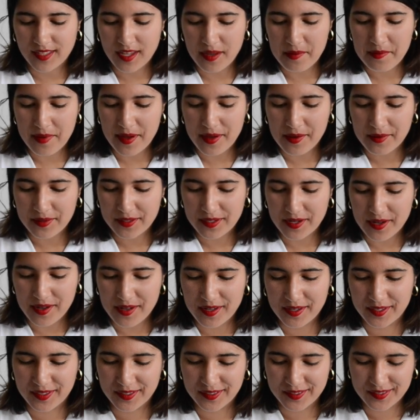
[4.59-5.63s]
About
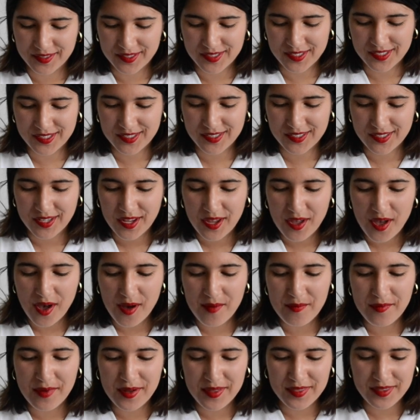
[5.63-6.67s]

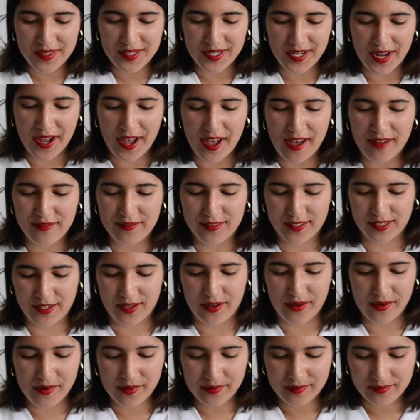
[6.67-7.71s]
a month and a half
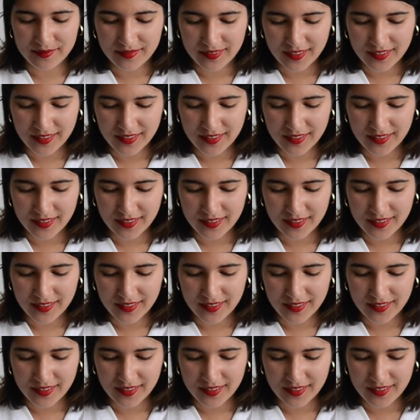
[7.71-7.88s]
ago,